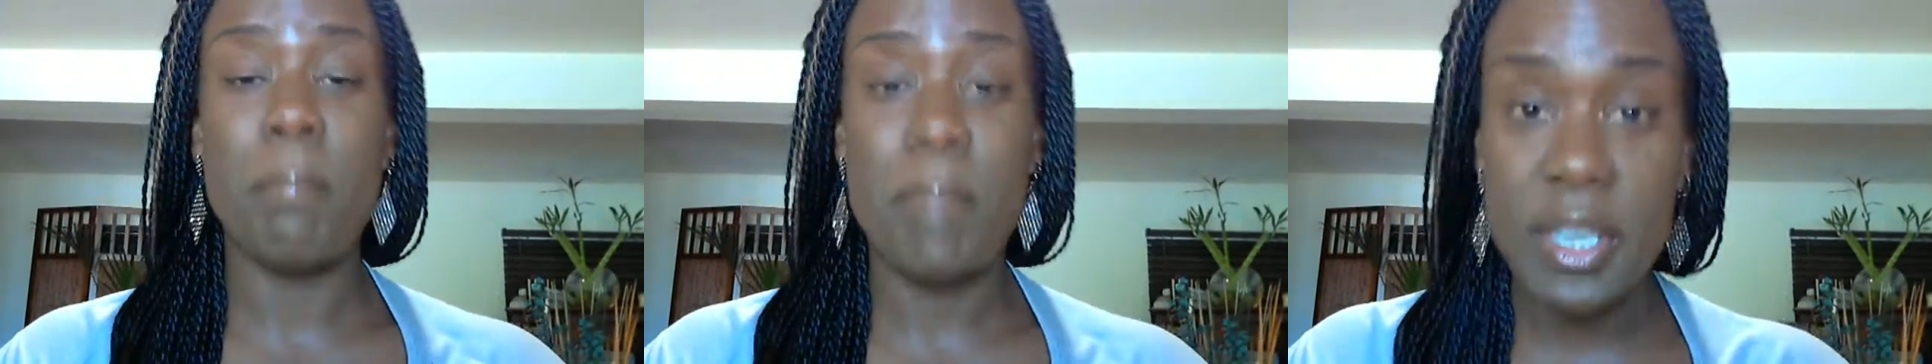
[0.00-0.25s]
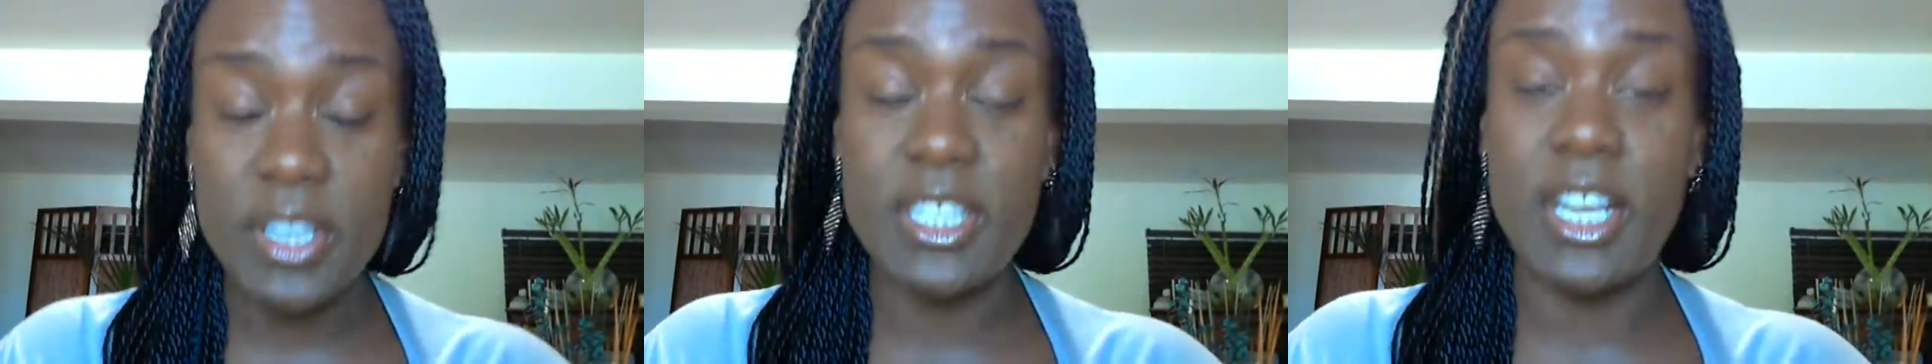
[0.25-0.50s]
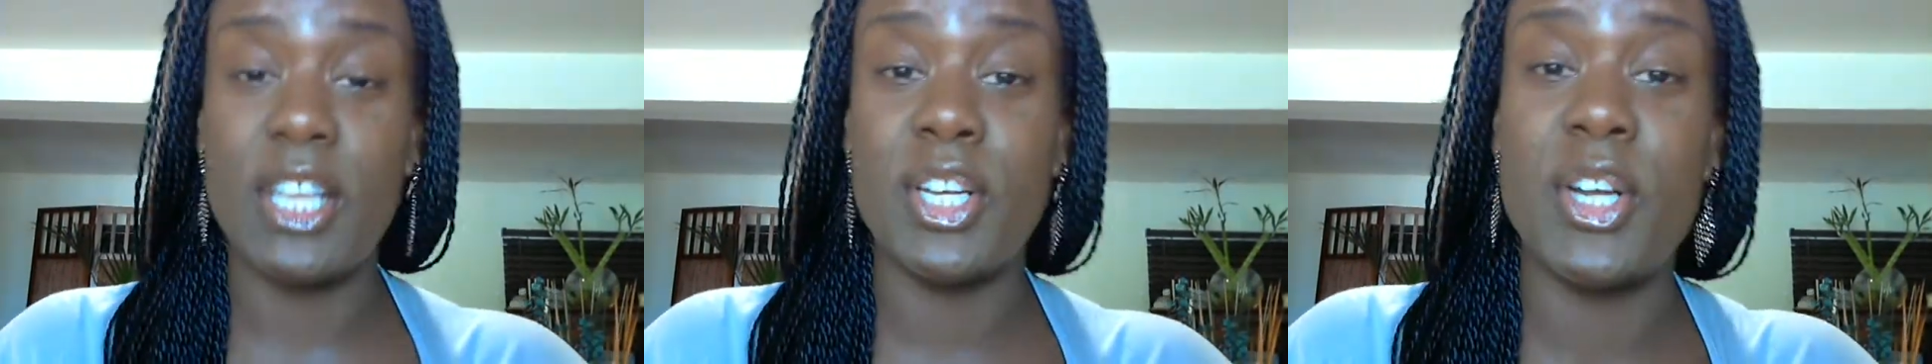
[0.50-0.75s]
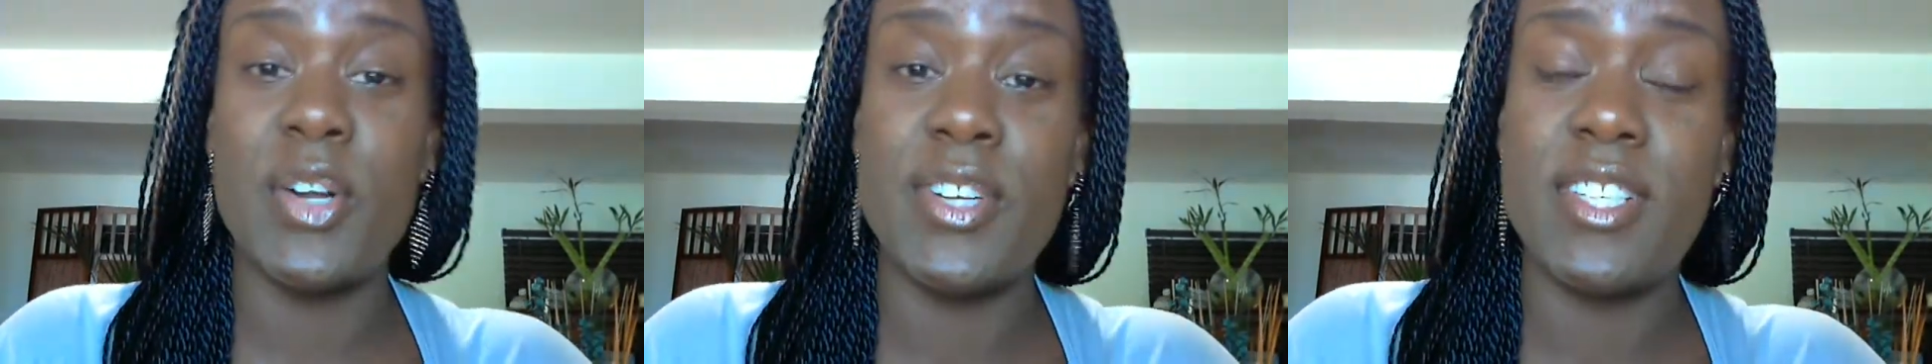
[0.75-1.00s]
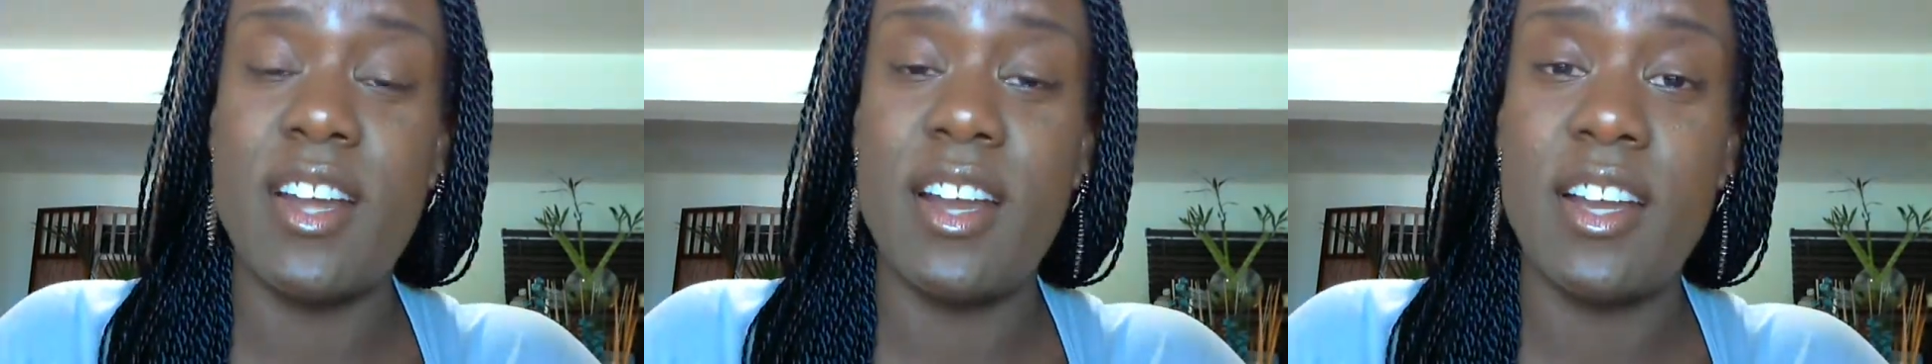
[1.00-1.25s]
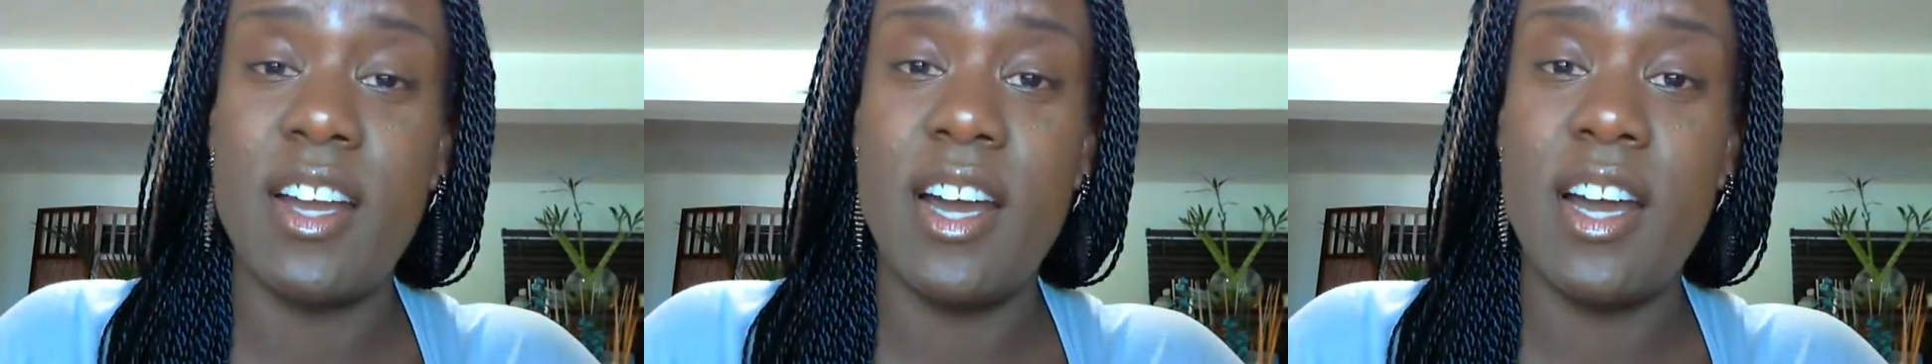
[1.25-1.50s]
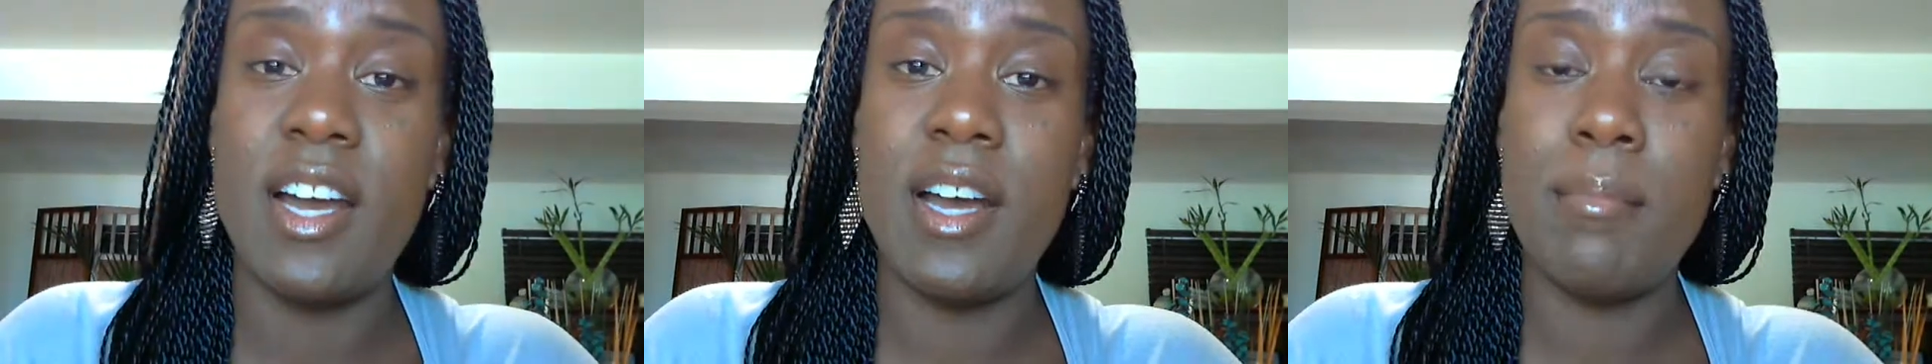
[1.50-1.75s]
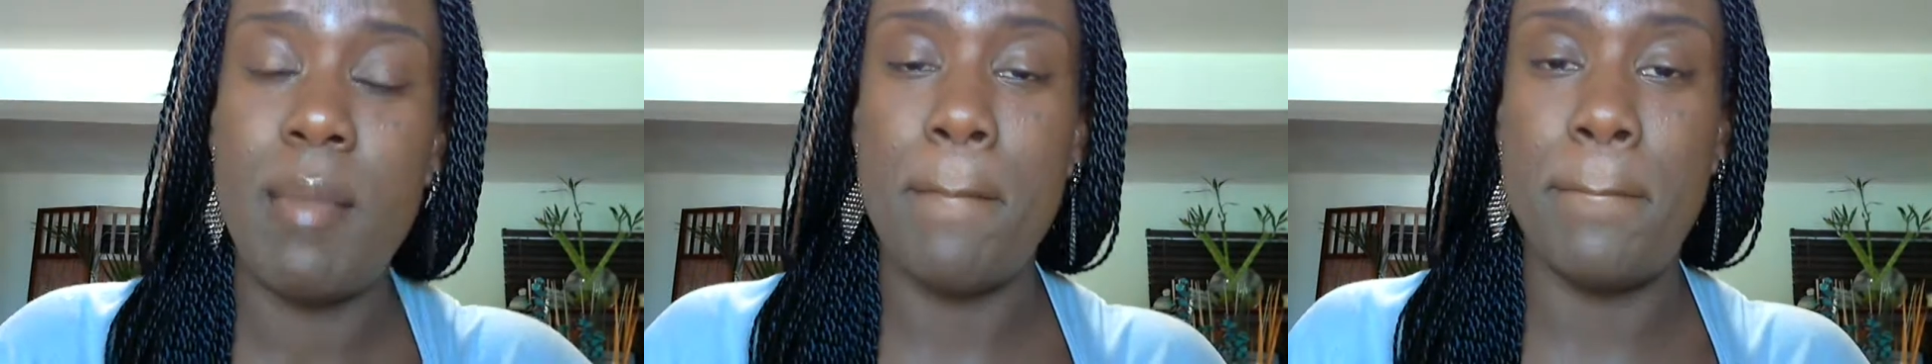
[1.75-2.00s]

billiondollarcourage.com,